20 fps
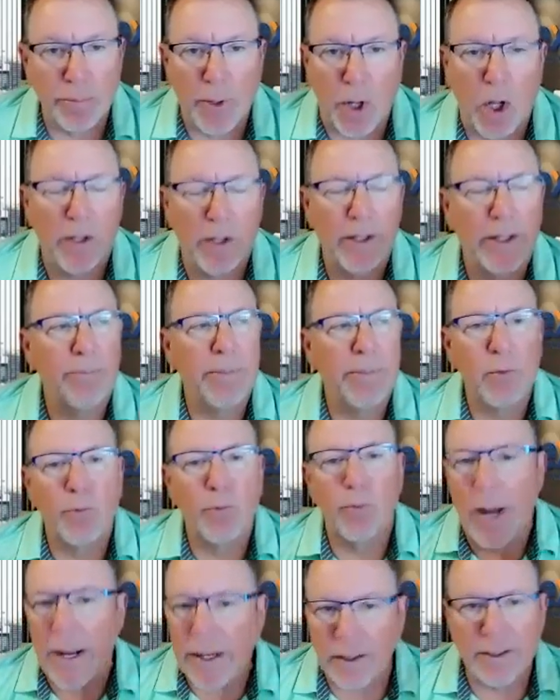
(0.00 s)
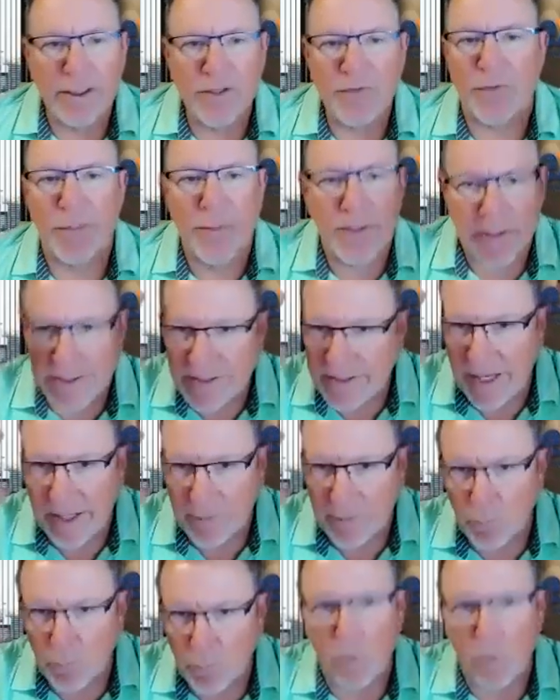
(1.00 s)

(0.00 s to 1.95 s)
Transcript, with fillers: ball. It'd be reckless for me to say